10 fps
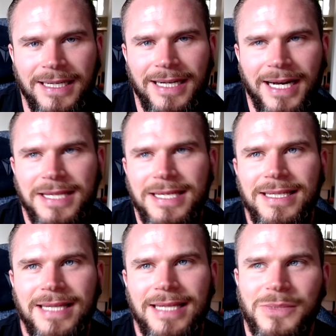I think
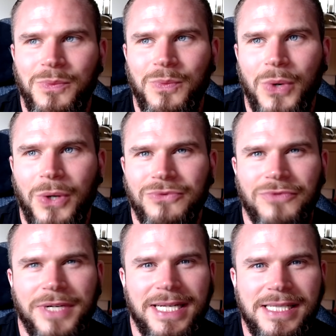that's what
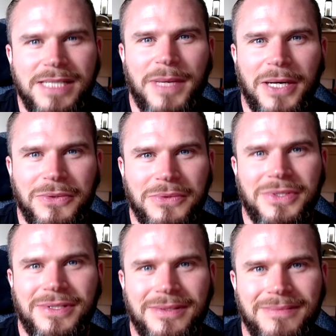really
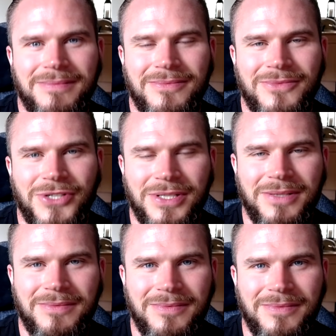spells just
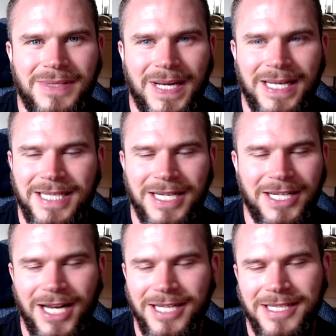utter,
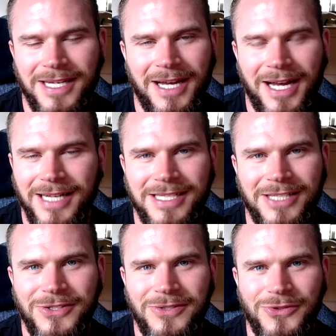utter, utter
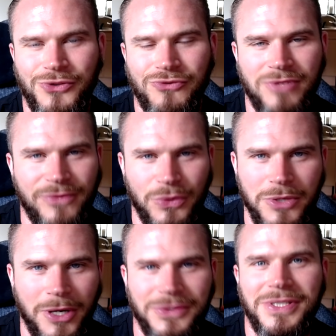drivel
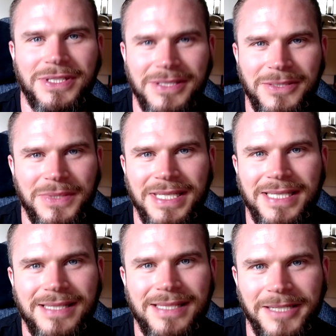nonsense with
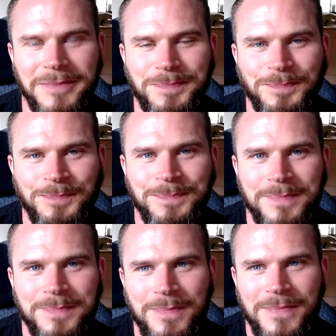this thing.
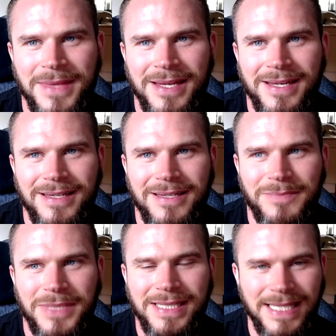
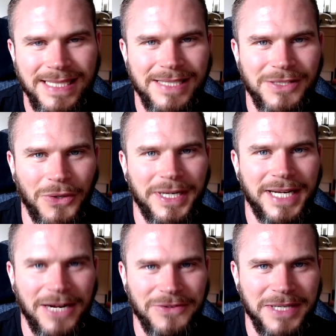Because this is not an
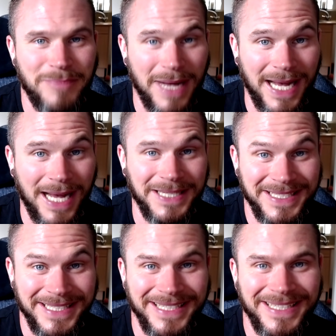inherently bad
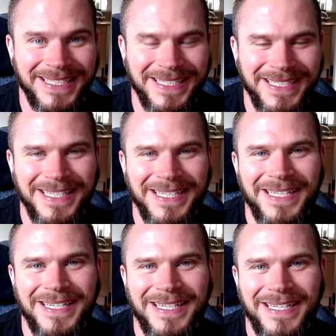idea.
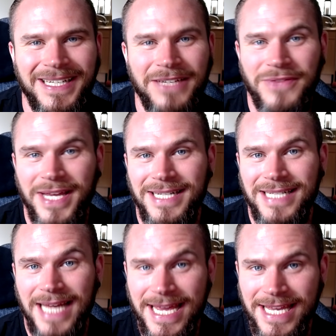If they'd
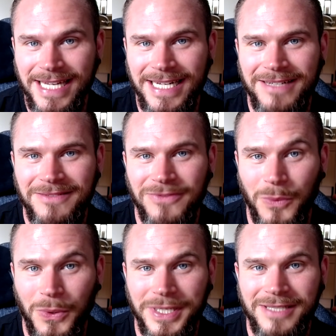taken it for
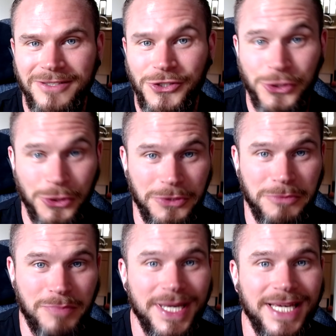what it should
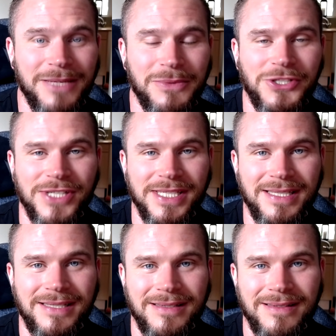be, which
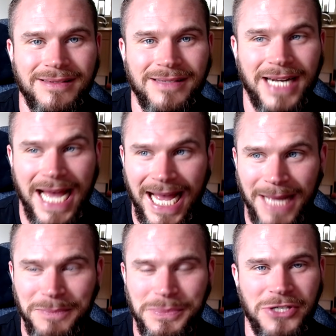is an
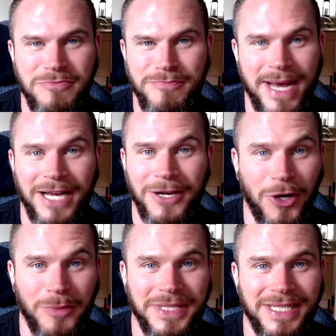absolute mega
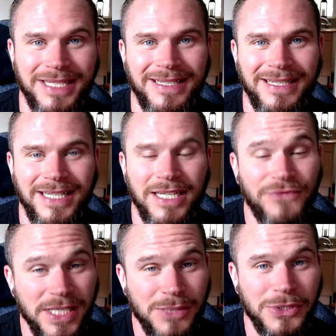comedy, if
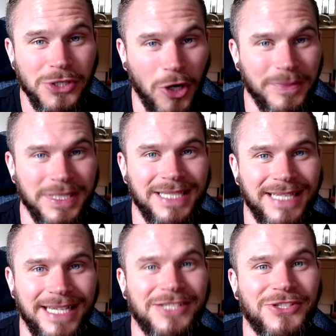this was a comedy,
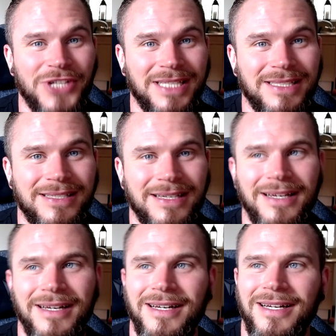ladies and gents,
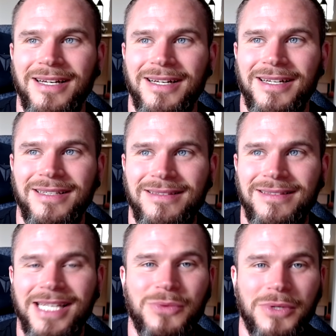
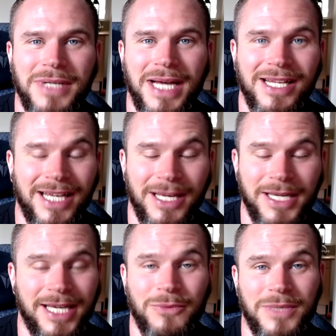this would it
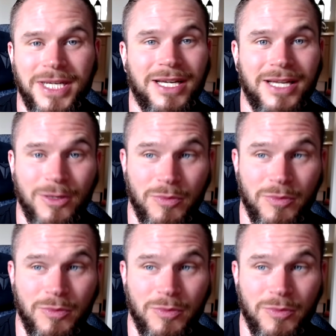it, it, it would be